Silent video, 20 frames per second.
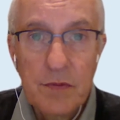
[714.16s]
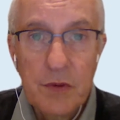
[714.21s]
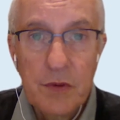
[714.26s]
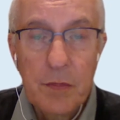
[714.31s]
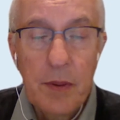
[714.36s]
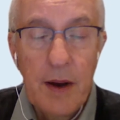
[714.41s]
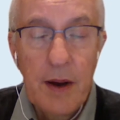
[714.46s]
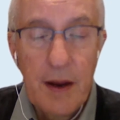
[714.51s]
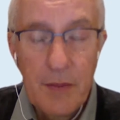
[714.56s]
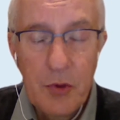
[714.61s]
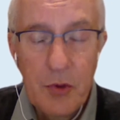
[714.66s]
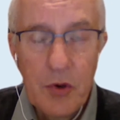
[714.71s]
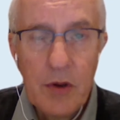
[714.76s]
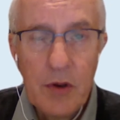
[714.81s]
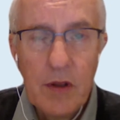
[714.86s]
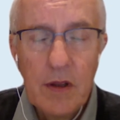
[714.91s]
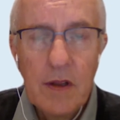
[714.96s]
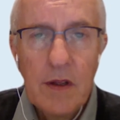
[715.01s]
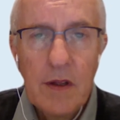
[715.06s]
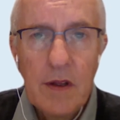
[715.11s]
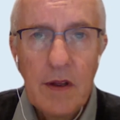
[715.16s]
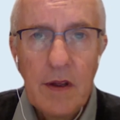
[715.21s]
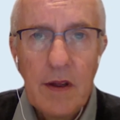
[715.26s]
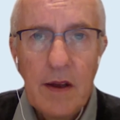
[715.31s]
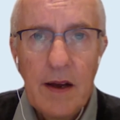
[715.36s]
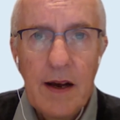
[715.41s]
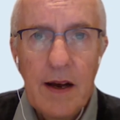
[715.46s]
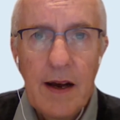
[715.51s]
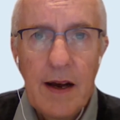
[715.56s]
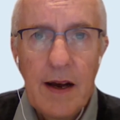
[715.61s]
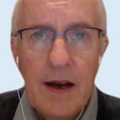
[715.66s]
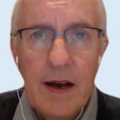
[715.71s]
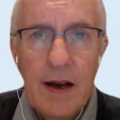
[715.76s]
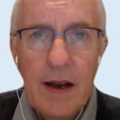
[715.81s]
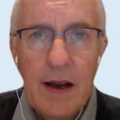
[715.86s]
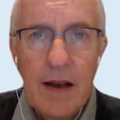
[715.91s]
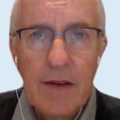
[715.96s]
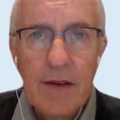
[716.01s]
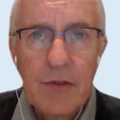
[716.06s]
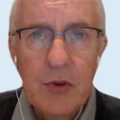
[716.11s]
palm oil.
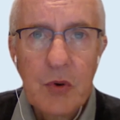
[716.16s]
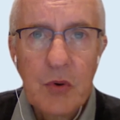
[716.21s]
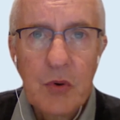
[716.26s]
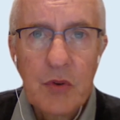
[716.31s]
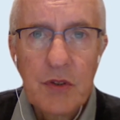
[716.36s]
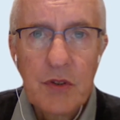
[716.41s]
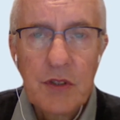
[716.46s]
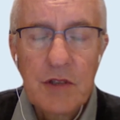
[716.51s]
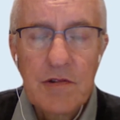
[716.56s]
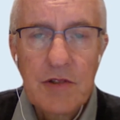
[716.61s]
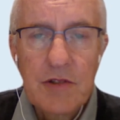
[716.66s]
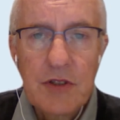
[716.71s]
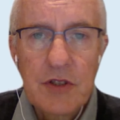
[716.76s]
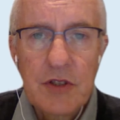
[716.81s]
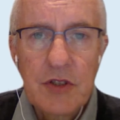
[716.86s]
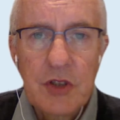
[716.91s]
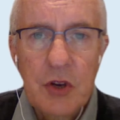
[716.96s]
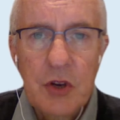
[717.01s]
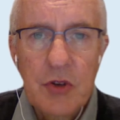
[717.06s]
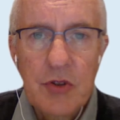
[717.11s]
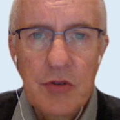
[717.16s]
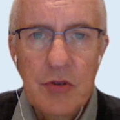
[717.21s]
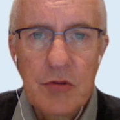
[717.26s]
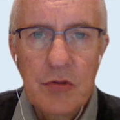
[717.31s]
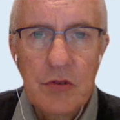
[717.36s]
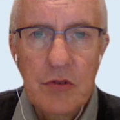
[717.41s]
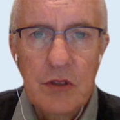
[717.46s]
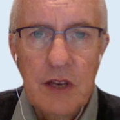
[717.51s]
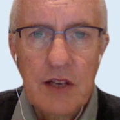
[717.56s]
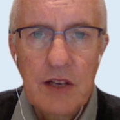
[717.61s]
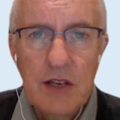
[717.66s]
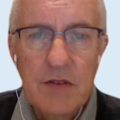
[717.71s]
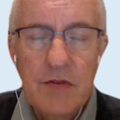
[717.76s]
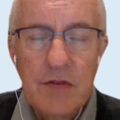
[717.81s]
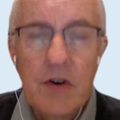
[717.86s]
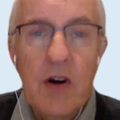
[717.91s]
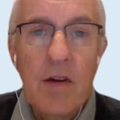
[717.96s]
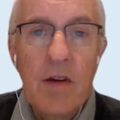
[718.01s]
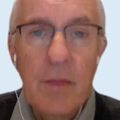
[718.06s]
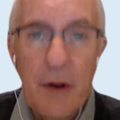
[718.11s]
And of course, there is the
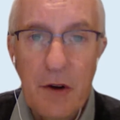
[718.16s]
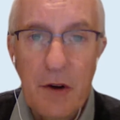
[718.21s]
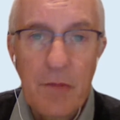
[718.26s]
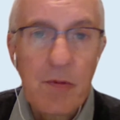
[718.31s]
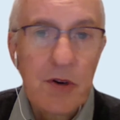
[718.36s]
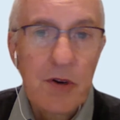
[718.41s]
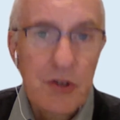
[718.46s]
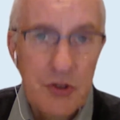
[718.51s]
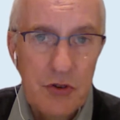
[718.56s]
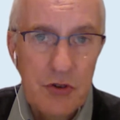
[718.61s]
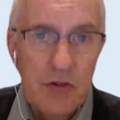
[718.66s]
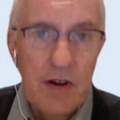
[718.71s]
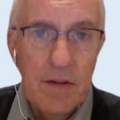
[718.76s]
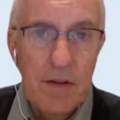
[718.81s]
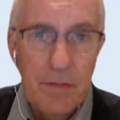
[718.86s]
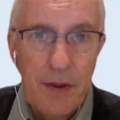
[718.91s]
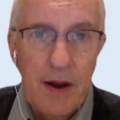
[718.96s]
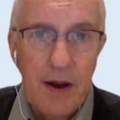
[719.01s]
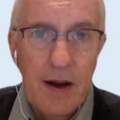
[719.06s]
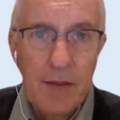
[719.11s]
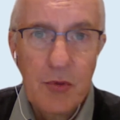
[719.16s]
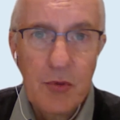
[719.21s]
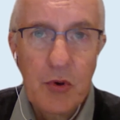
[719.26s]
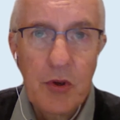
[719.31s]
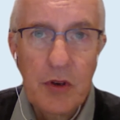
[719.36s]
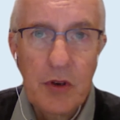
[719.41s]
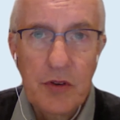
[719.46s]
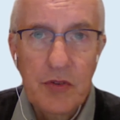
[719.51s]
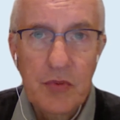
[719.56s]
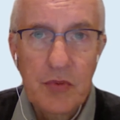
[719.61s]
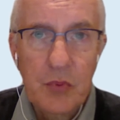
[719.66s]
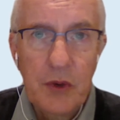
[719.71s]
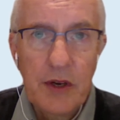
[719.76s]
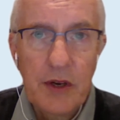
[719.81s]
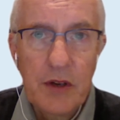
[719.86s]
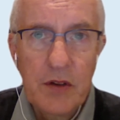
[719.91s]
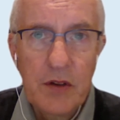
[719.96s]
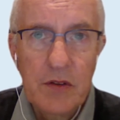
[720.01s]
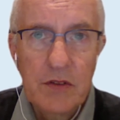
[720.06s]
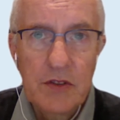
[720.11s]
social/environmental pressure around palm oil as
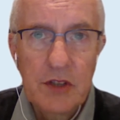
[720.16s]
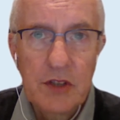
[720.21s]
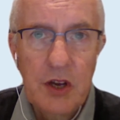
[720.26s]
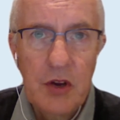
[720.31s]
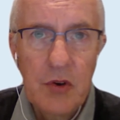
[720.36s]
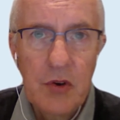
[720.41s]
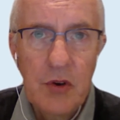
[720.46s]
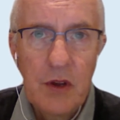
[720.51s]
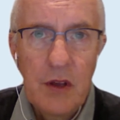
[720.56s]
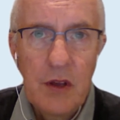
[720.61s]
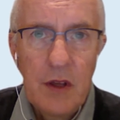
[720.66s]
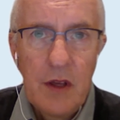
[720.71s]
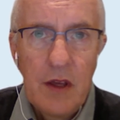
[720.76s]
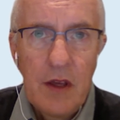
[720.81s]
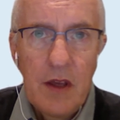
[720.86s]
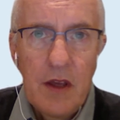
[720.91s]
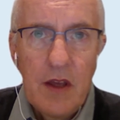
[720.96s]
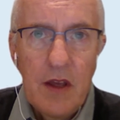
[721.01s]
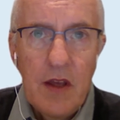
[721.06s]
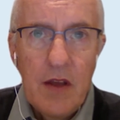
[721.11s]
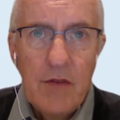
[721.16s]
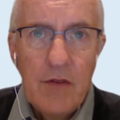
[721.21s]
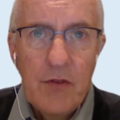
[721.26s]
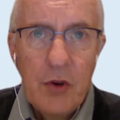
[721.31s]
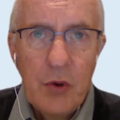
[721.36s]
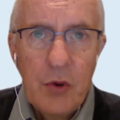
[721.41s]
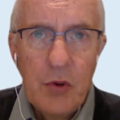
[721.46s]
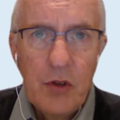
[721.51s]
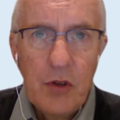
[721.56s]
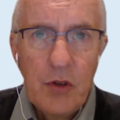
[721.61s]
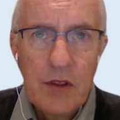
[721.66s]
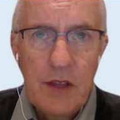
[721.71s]
well. So if you look at